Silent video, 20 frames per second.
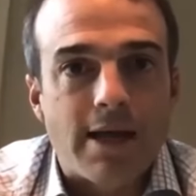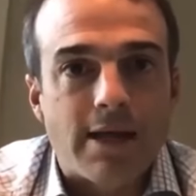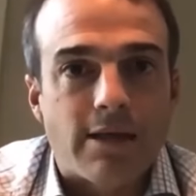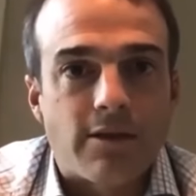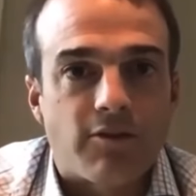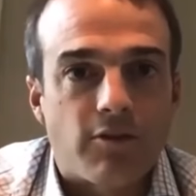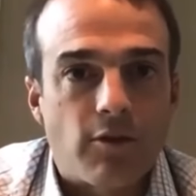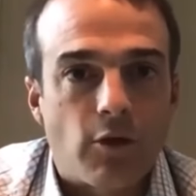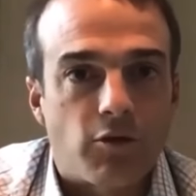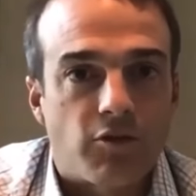It's
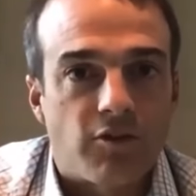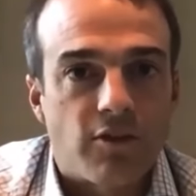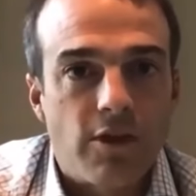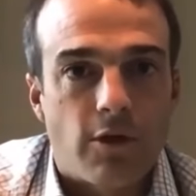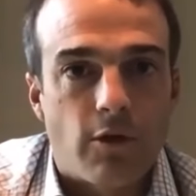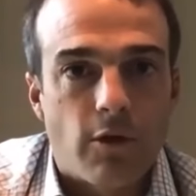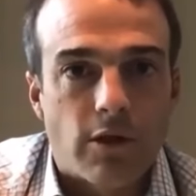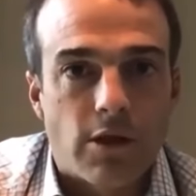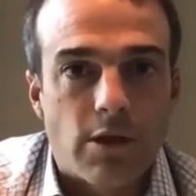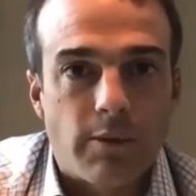no
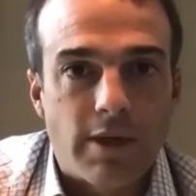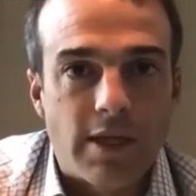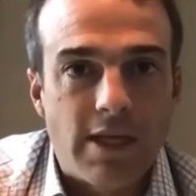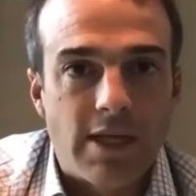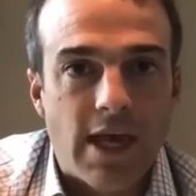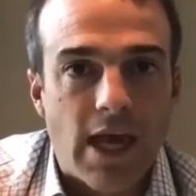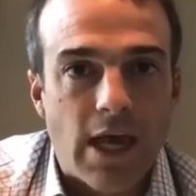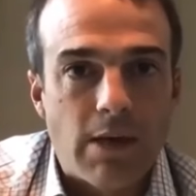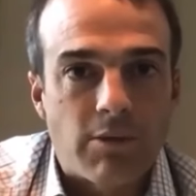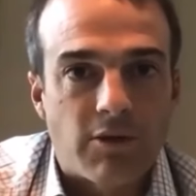secret that when he
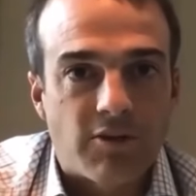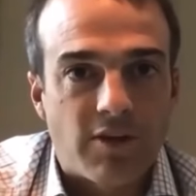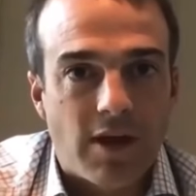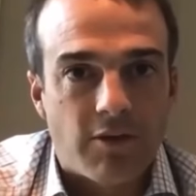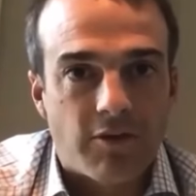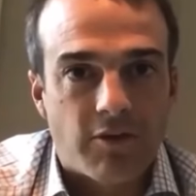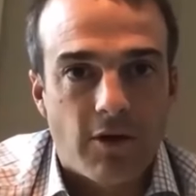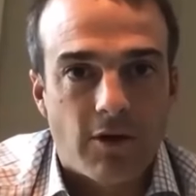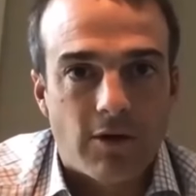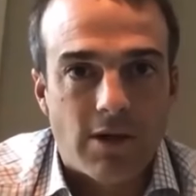came to South
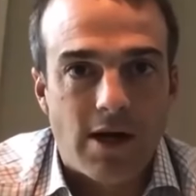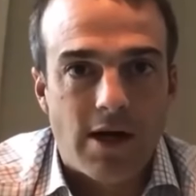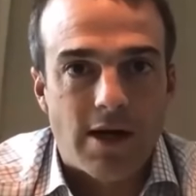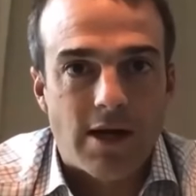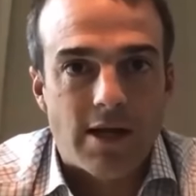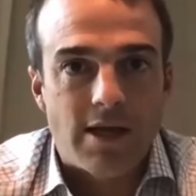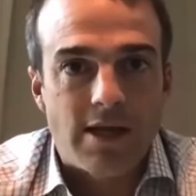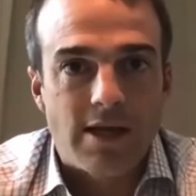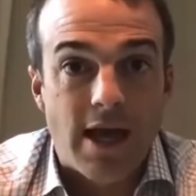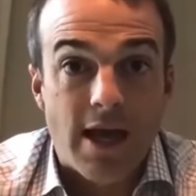Carolina,
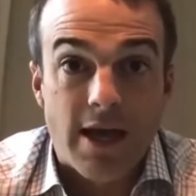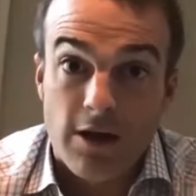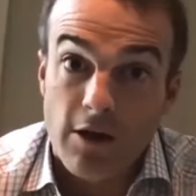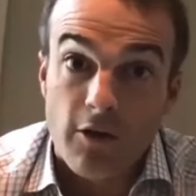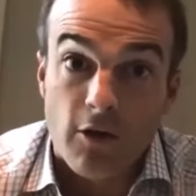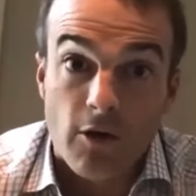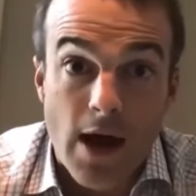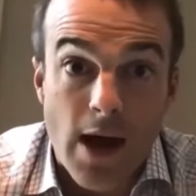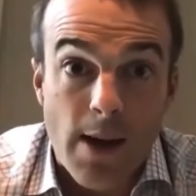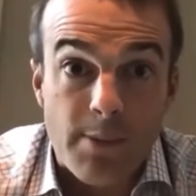he had
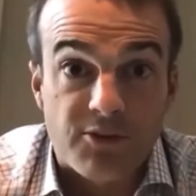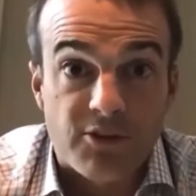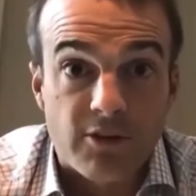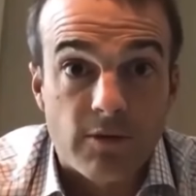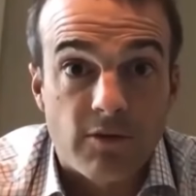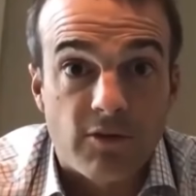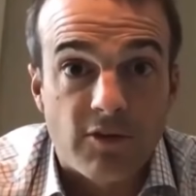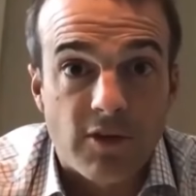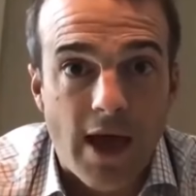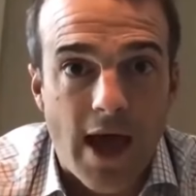other
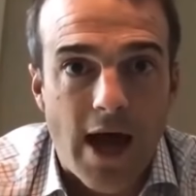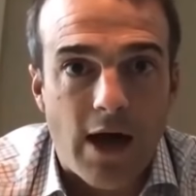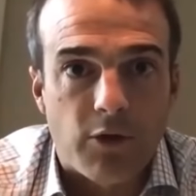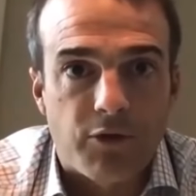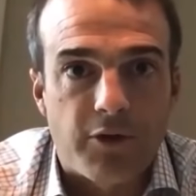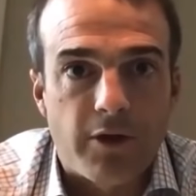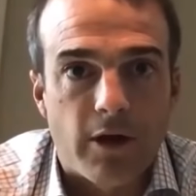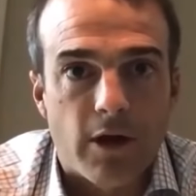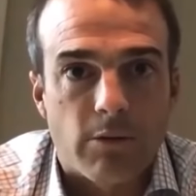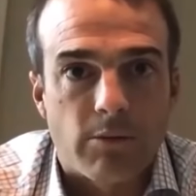options
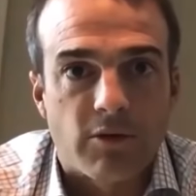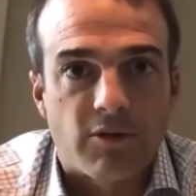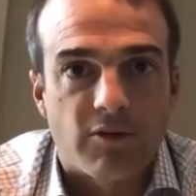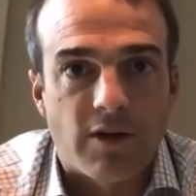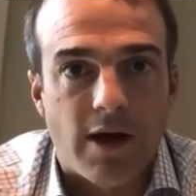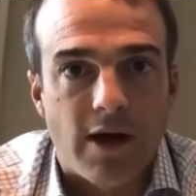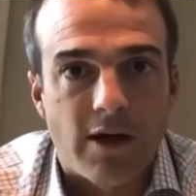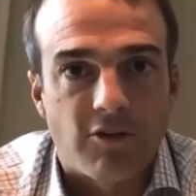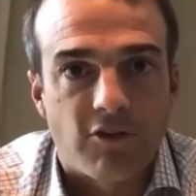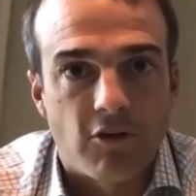out there
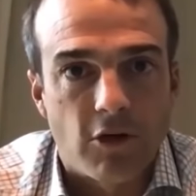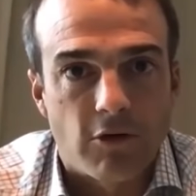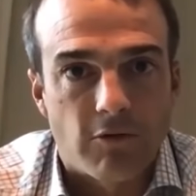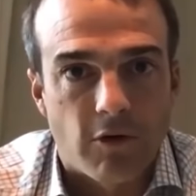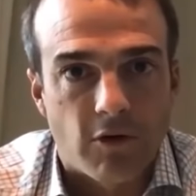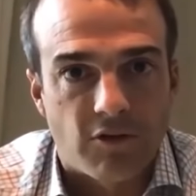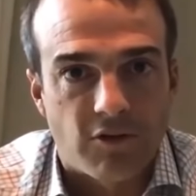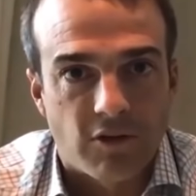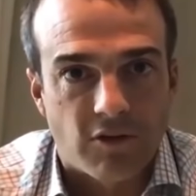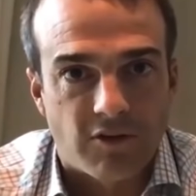besides the
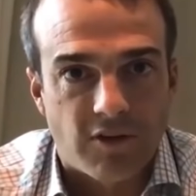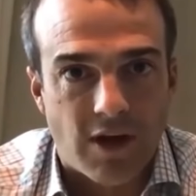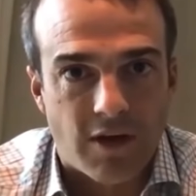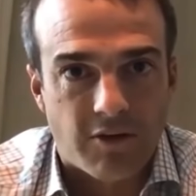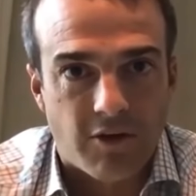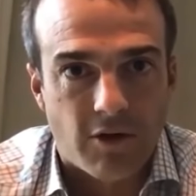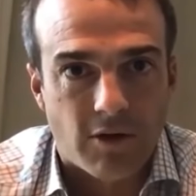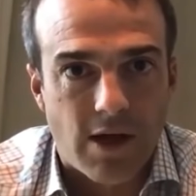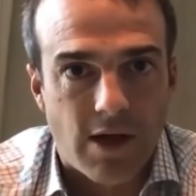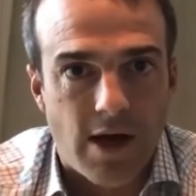University of South
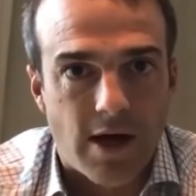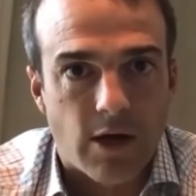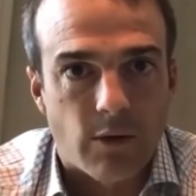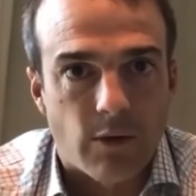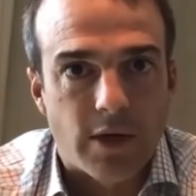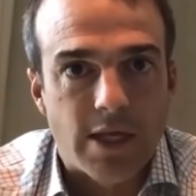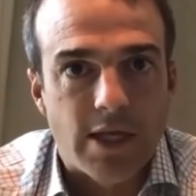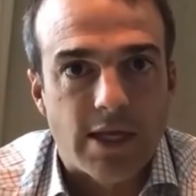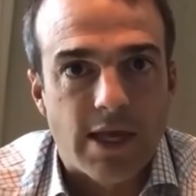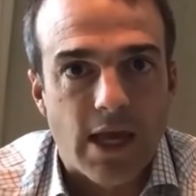Carolina
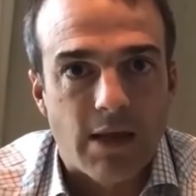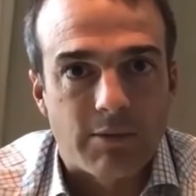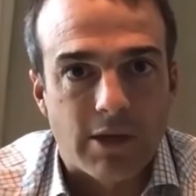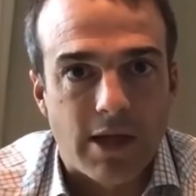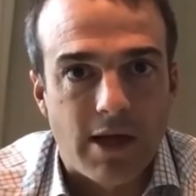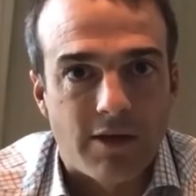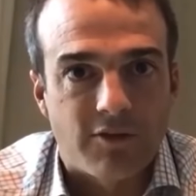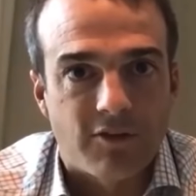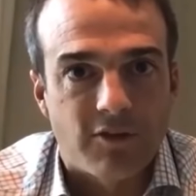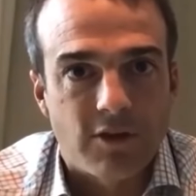when he came
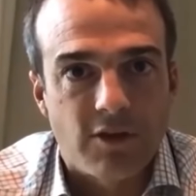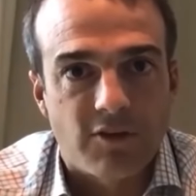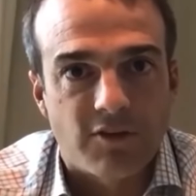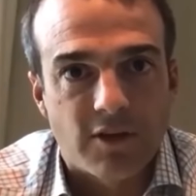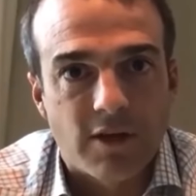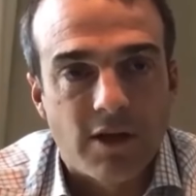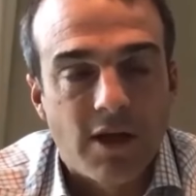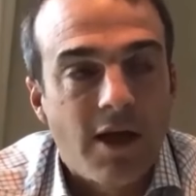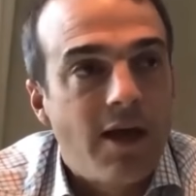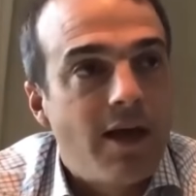last
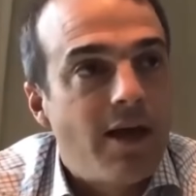season.